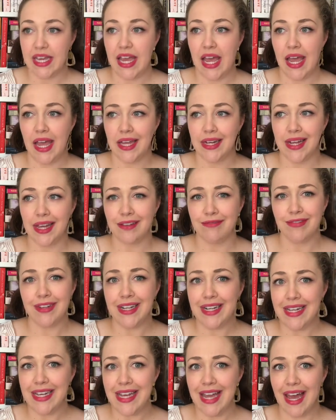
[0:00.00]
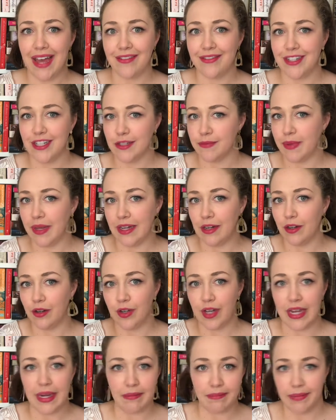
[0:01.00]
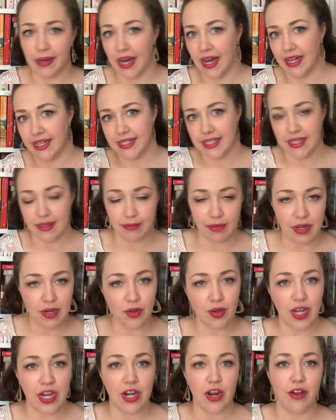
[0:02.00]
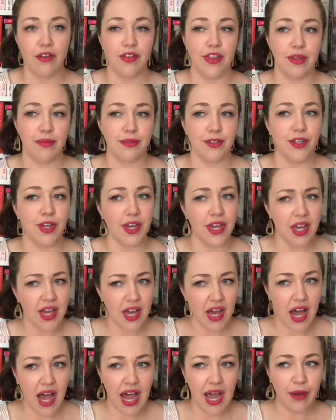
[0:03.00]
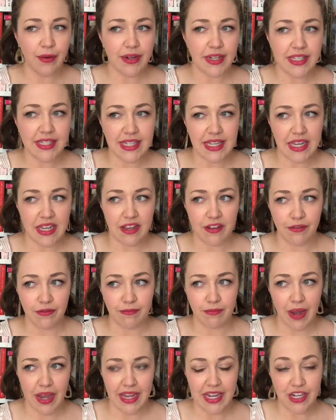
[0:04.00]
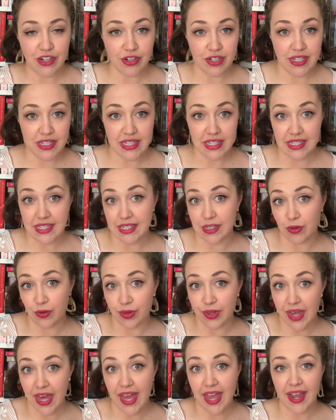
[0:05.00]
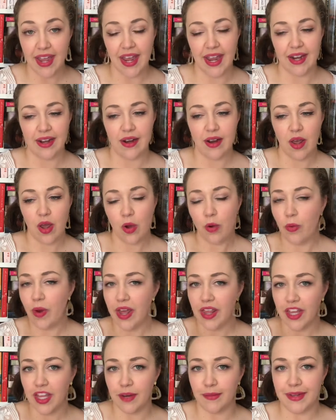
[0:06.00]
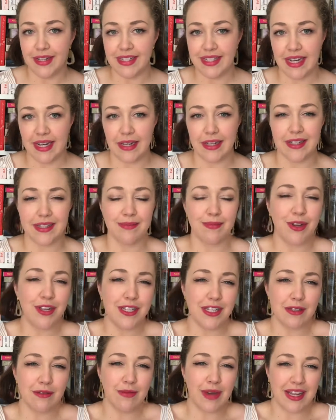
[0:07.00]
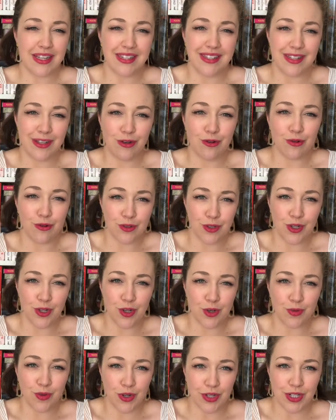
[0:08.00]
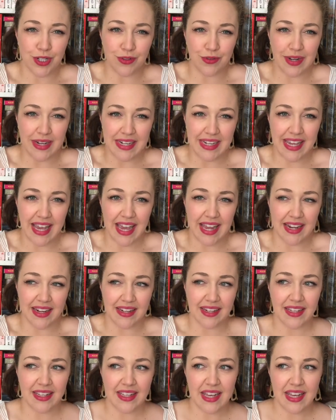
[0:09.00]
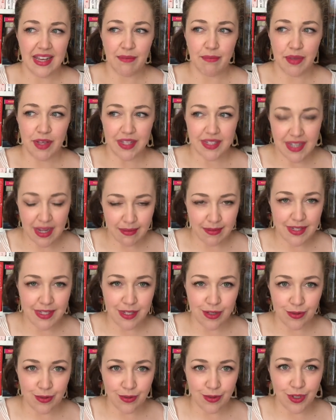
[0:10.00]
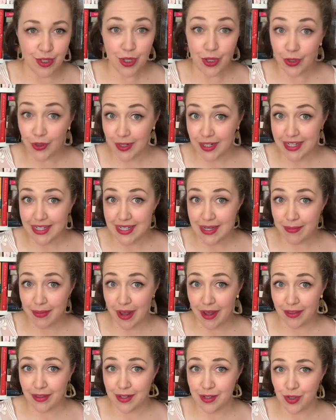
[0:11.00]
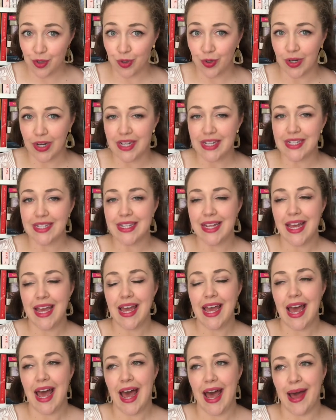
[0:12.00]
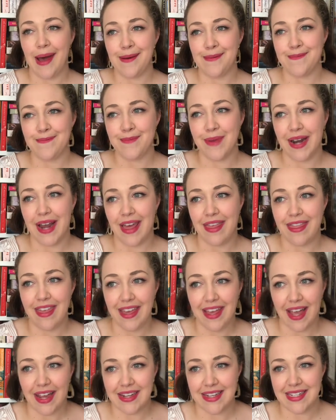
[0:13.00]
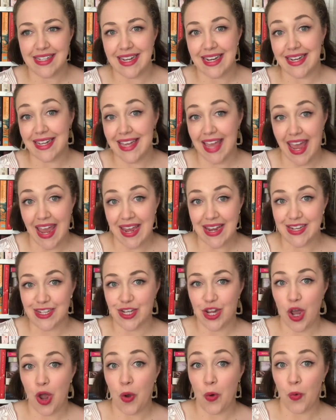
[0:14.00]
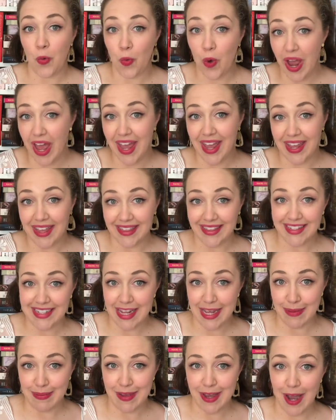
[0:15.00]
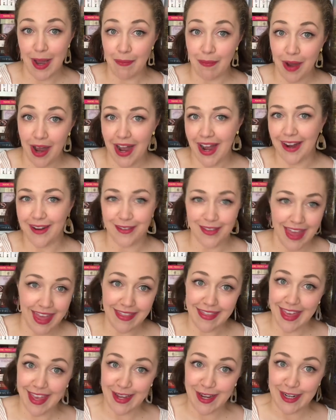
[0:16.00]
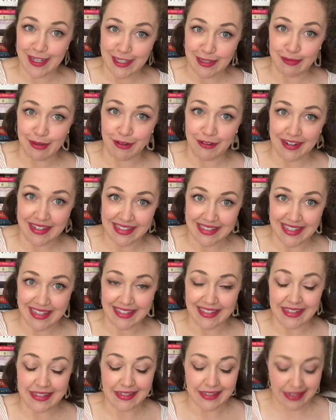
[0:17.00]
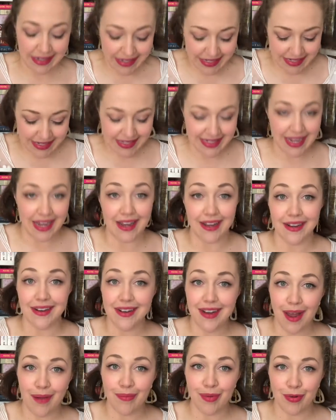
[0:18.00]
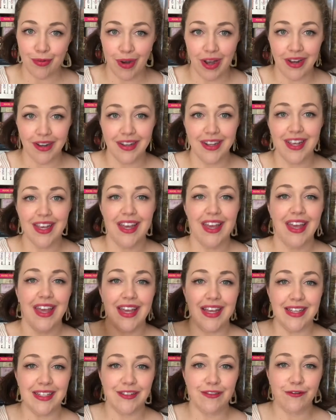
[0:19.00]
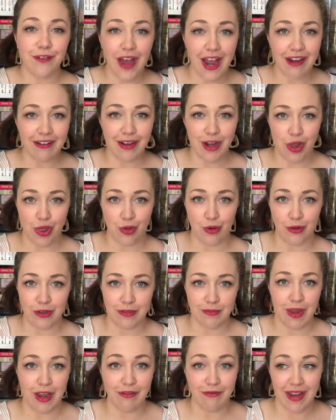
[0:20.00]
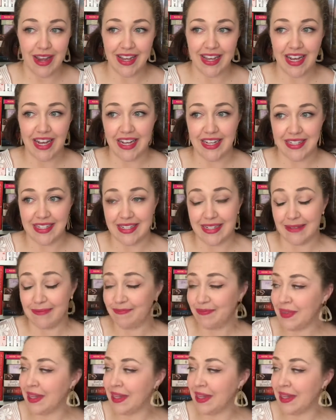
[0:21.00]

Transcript: And I really have just been looking past them and looking over them. So I want to see if my interest is still there and where they're going to be sitting. Because most of them I still do want to read again because I'm still curious about the stories. Um, but I think I just need to gauge where in the T B R pile that they're going to be resting. So let's start. Number one is Fire and Thorns by Rae Carson.